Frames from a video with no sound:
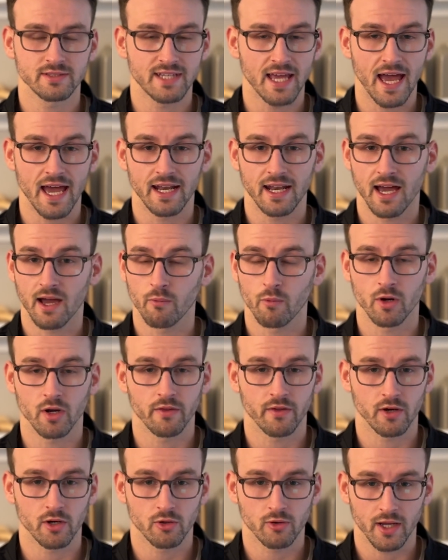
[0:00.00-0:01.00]
debt on one of
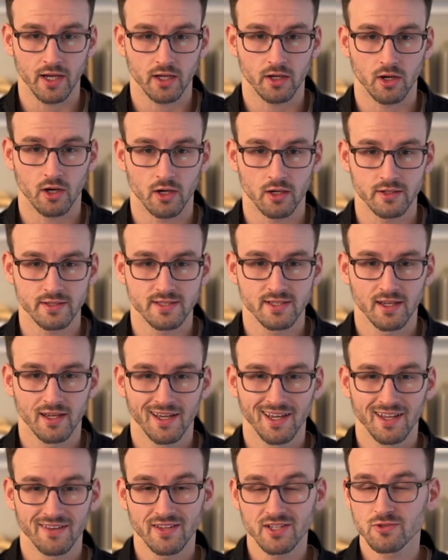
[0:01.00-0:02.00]
their credit cards.
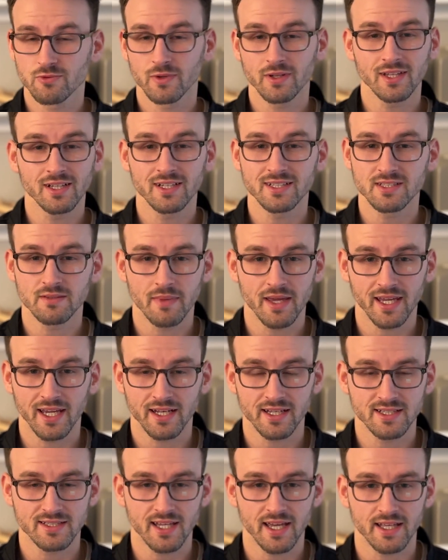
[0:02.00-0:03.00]
This really doesn't make
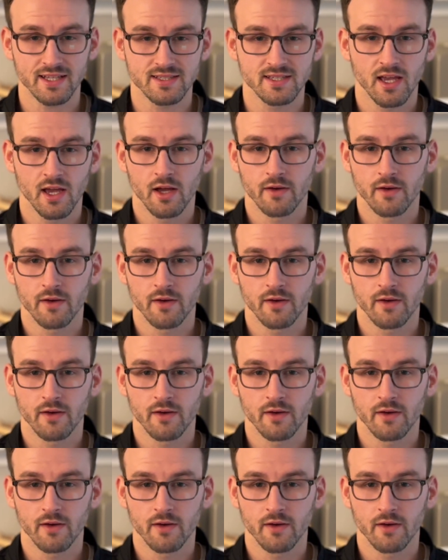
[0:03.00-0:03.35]
any sense.